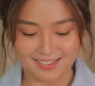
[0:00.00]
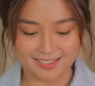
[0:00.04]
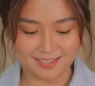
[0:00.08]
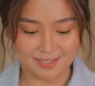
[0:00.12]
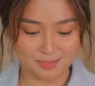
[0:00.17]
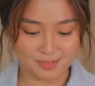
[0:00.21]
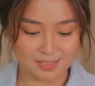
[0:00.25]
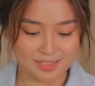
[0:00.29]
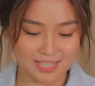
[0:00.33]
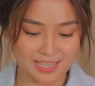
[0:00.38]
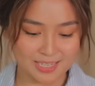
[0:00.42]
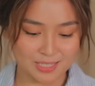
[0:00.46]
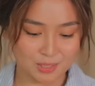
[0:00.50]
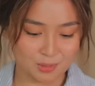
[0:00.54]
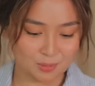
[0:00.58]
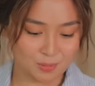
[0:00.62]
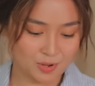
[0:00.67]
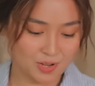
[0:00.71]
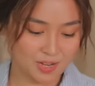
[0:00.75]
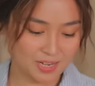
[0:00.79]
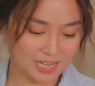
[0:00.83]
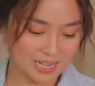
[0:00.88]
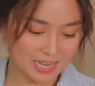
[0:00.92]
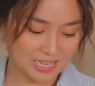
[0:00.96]
So this
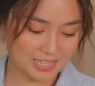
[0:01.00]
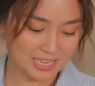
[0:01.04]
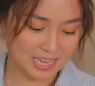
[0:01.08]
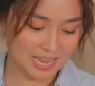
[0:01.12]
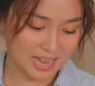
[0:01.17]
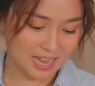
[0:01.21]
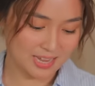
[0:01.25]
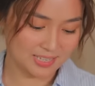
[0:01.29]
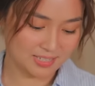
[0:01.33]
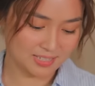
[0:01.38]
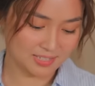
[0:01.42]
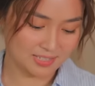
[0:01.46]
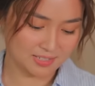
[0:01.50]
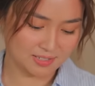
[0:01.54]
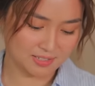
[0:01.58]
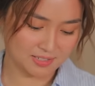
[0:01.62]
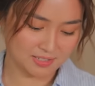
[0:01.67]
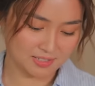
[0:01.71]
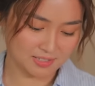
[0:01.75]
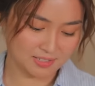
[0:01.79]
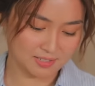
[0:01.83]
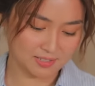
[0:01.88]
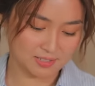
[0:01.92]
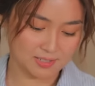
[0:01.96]
one, it has
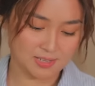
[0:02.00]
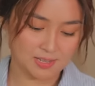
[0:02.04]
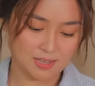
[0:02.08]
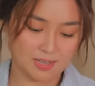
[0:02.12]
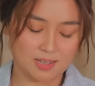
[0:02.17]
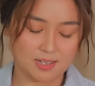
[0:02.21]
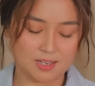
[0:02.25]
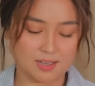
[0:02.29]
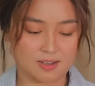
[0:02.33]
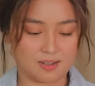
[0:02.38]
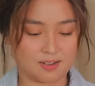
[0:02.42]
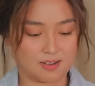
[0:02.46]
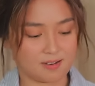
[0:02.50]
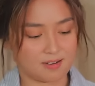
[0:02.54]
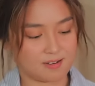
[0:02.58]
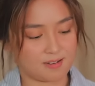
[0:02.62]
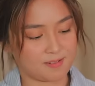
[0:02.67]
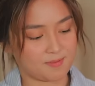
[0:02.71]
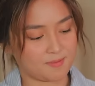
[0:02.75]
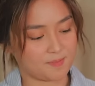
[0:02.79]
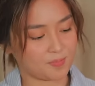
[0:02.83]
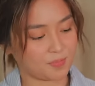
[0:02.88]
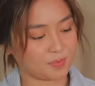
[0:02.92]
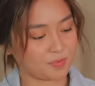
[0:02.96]
the
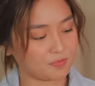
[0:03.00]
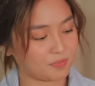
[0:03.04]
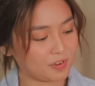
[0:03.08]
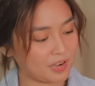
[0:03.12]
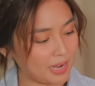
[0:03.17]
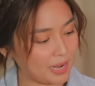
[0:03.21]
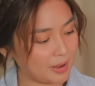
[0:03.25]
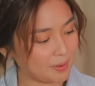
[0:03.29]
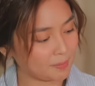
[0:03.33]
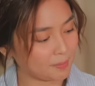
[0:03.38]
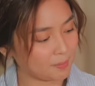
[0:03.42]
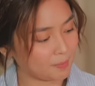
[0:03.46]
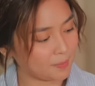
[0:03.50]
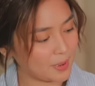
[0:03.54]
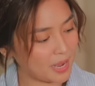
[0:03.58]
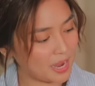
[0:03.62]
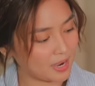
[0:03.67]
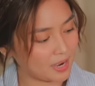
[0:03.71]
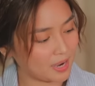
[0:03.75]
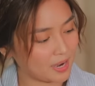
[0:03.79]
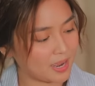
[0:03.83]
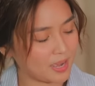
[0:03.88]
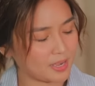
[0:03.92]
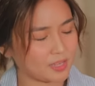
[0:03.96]
frame
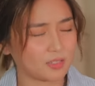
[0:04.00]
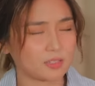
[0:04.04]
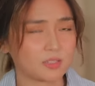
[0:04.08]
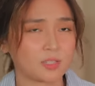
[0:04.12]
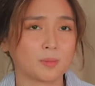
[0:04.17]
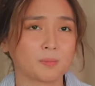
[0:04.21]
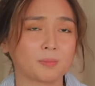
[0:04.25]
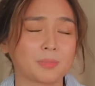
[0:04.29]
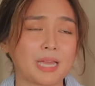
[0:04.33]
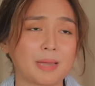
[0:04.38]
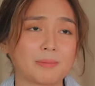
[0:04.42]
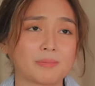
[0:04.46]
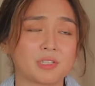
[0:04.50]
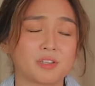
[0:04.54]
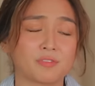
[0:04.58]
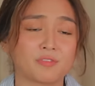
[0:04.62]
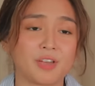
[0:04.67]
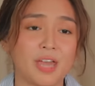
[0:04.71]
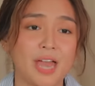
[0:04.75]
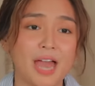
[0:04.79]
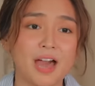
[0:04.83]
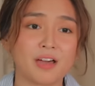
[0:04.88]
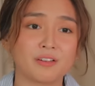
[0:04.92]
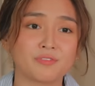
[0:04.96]
para sometimes if
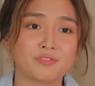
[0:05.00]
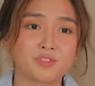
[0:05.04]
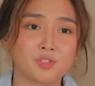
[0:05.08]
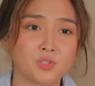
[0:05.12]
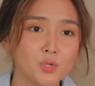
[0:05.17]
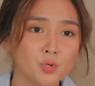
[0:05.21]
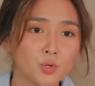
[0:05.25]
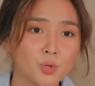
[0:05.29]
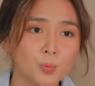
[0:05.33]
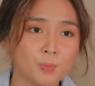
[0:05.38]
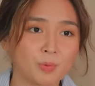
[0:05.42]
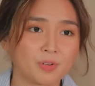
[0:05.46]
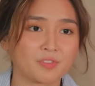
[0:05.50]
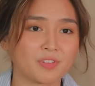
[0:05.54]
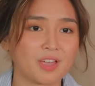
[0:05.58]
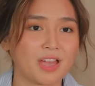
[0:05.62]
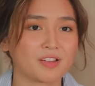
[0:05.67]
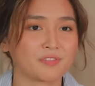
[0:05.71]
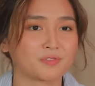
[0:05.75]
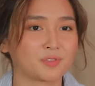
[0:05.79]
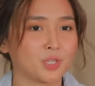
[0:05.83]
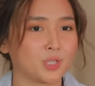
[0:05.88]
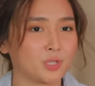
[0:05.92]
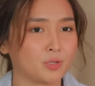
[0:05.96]
I have zoom, if I
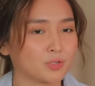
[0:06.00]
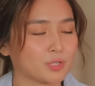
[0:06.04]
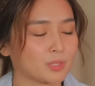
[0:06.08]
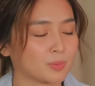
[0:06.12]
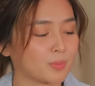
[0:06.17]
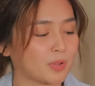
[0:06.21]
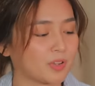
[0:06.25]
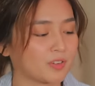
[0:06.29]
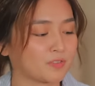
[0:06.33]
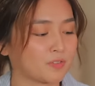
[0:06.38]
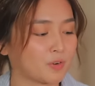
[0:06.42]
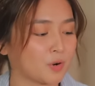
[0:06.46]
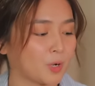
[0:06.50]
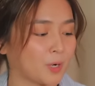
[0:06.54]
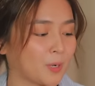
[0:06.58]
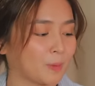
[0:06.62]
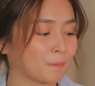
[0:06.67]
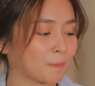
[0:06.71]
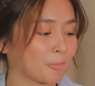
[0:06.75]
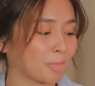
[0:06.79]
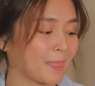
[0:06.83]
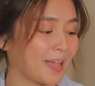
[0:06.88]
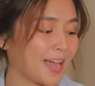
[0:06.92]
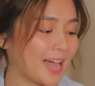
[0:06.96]
have to use my phone,
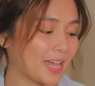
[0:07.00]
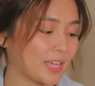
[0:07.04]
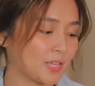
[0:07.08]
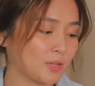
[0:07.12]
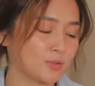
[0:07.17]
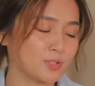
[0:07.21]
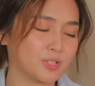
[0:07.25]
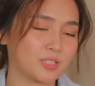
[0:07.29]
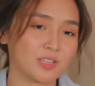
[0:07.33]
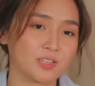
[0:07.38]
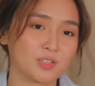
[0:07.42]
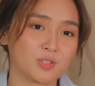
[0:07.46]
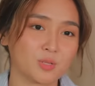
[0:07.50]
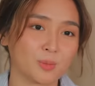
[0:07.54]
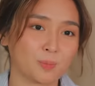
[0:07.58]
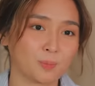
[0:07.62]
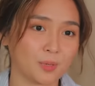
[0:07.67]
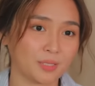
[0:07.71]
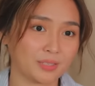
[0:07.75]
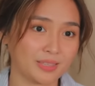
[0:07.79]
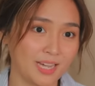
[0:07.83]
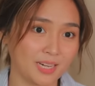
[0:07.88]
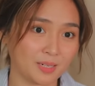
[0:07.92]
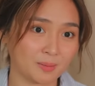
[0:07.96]
I use this to
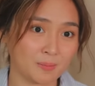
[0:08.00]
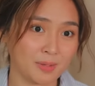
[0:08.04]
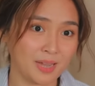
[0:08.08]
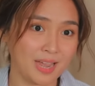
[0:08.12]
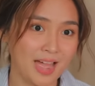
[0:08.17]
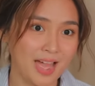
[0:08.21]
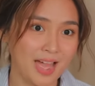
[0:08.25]
protect my